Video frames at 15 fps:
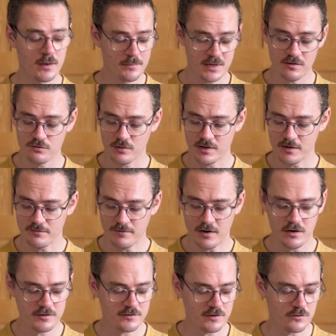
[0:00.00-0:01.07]
is really
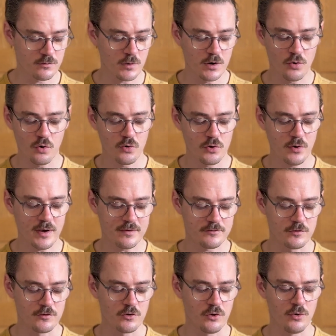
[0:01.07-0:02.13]
fast as well. All you have to
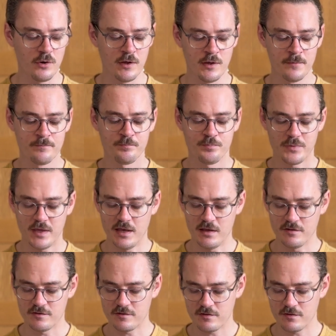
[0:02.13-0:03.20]
do
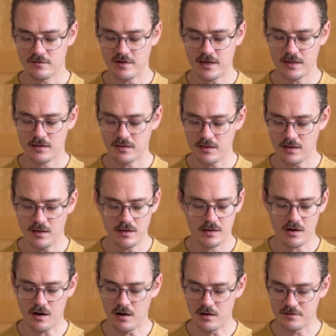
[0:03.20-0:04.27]
is take the
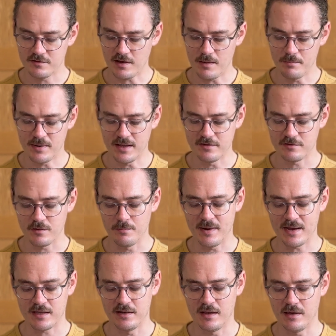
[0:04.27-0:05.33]
cards and place them back
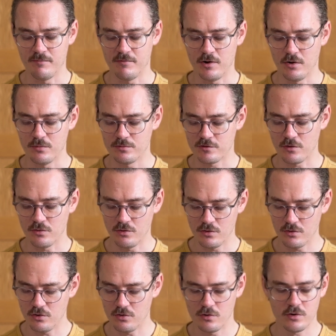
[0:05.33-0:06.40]
in the envelope. So
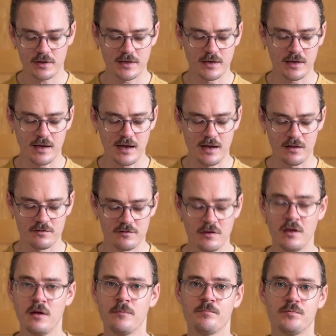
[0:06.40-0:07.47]
you're looking at
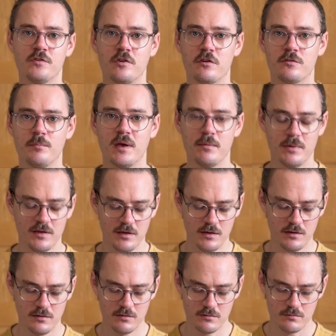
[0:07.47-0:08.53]
just
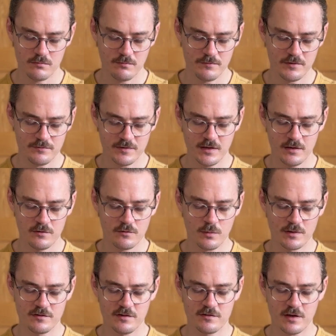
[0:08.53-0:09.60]
maybe
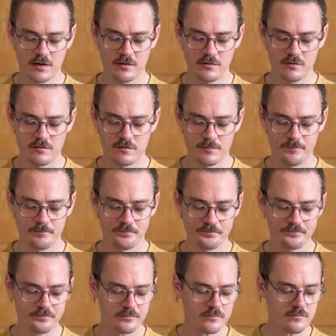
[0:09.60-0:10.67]
15-20 seconds,
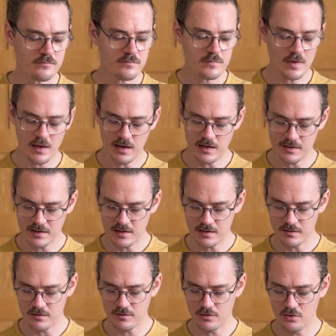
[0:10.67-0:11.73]
and
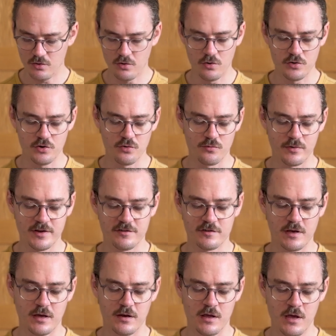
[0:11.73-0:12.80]
then you're
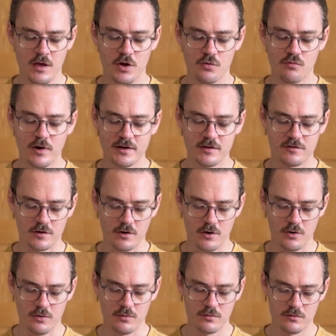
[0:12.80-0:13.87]
reset, ready to
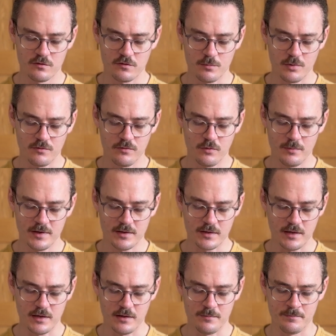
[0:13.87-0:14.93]
go to perform it
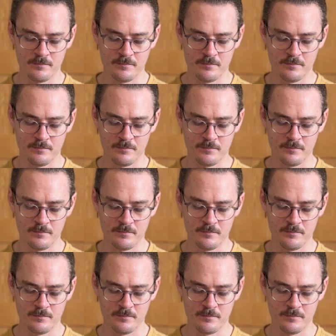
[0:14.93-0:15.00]
again